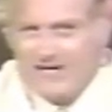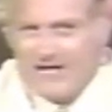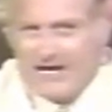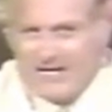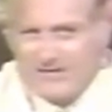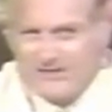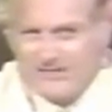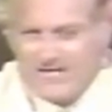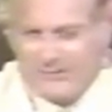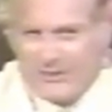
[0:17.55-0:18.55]
I use
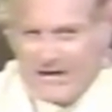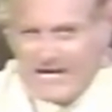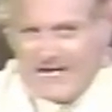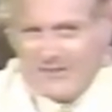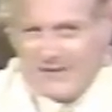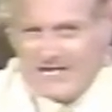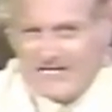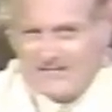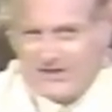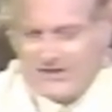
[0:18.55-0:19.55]
it in planning
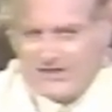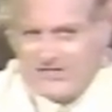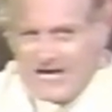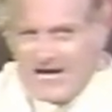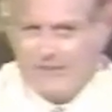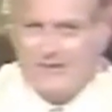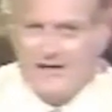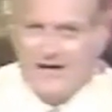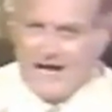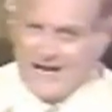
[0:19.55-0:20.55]
meetings on the job.
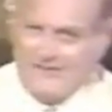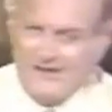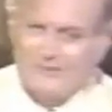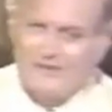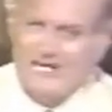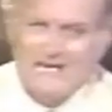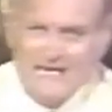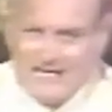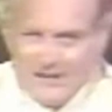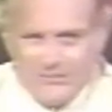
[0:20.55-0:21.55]
I've helped any
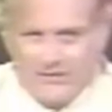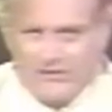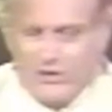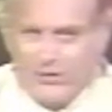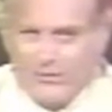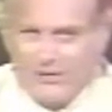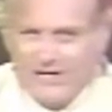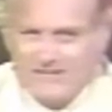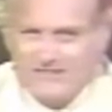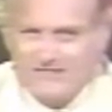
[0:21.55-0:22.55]
number of
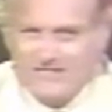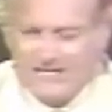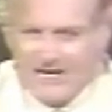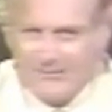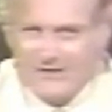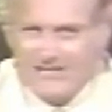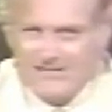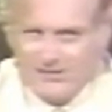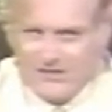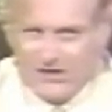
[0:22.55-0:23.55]
corporations and companies
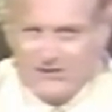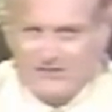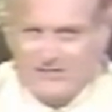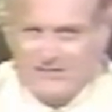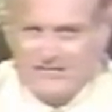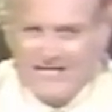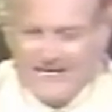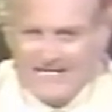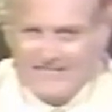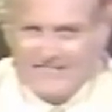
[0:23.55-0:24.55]
and churches
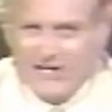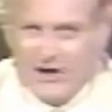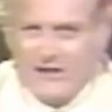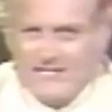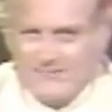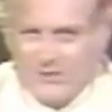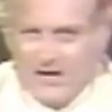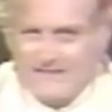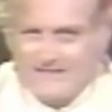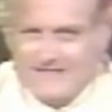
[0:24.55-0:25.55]
install this
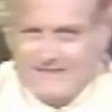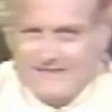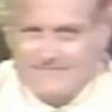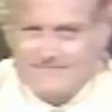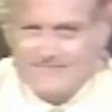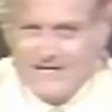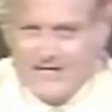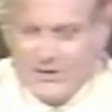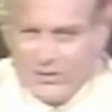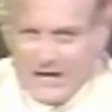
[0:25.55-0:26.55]
process.
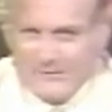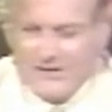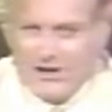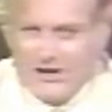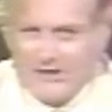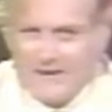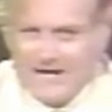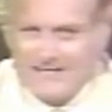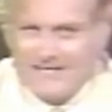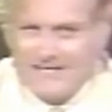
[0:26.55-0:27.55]
What I'm talking
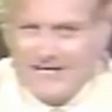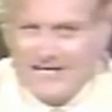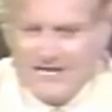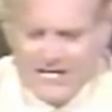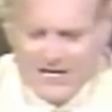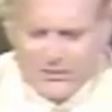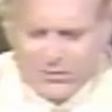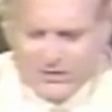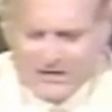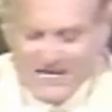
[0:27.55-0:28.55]
about today
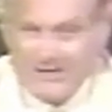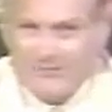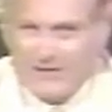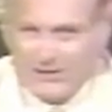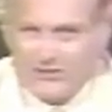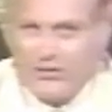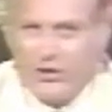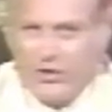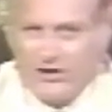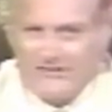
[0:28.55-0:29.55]
will keep
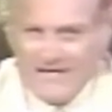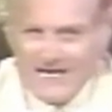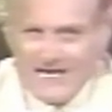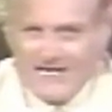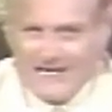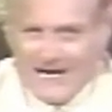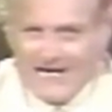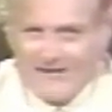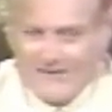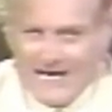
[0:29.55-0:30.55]
control of any
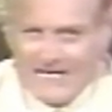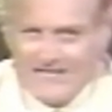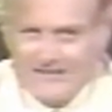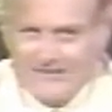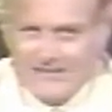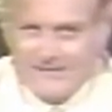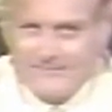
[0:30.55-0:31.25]
kind of an activity.